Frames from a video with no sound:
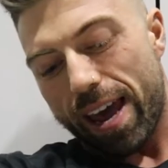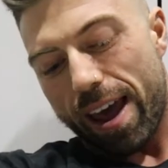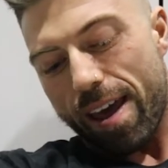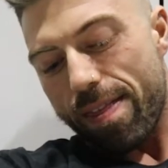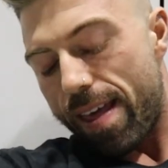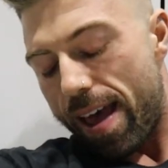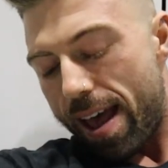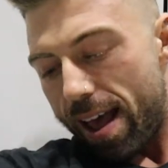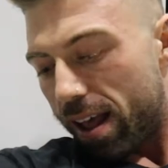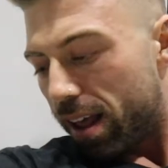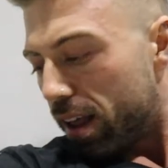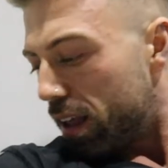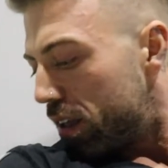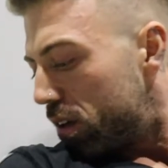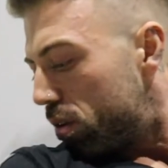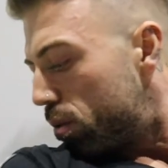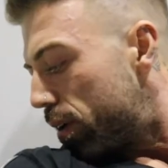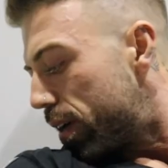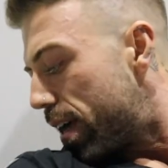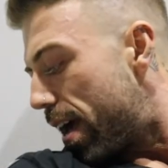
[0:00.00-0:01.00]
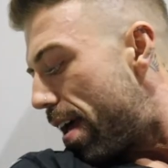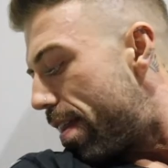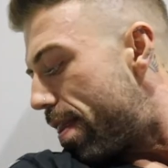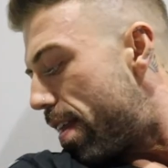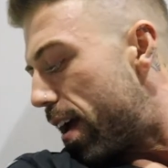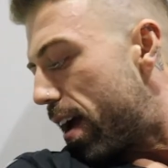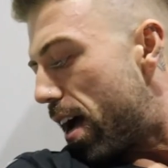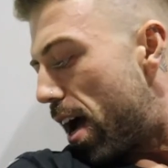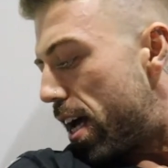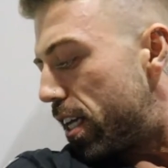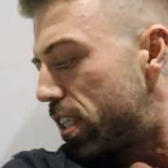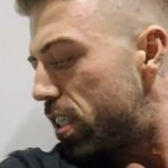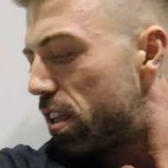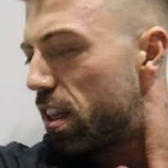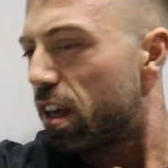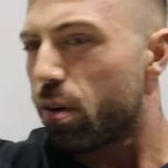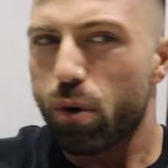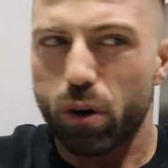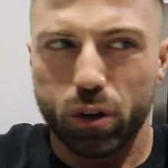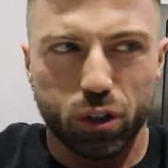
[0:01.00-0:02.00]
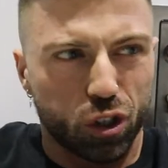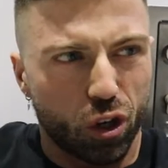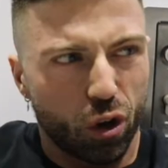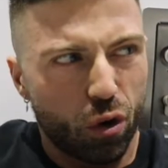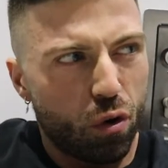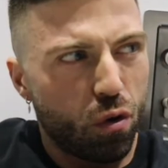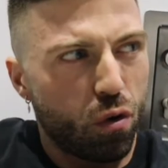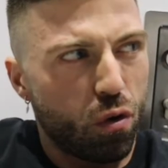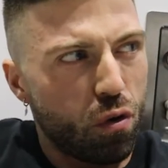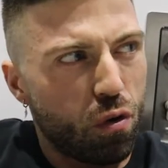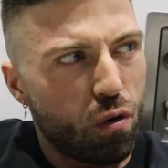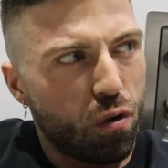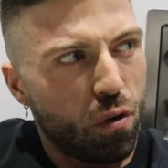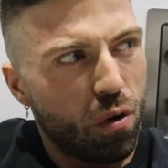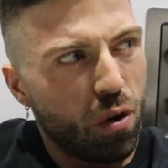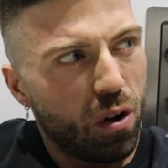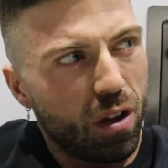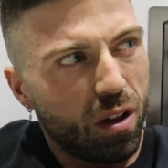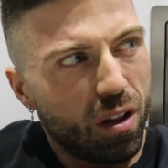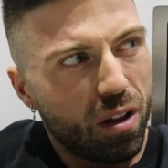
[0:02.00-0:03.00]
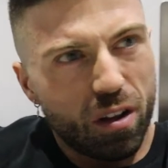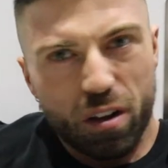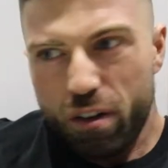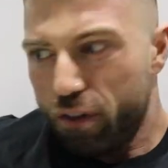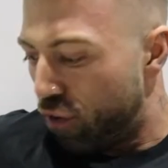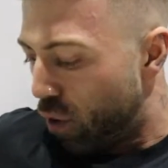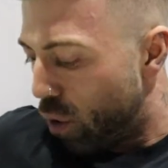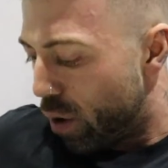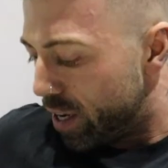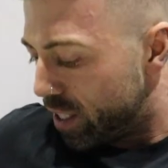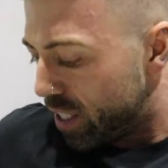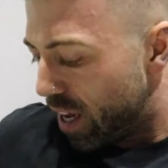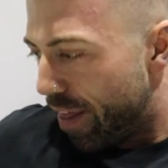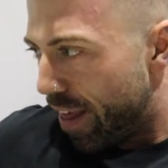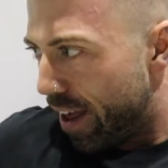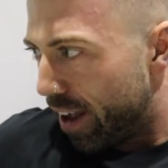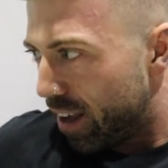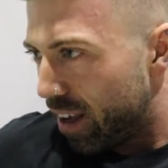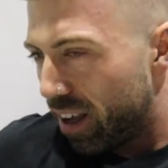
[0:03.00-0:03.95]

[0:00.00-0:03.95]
getting there, guys. I think we're on 240 something.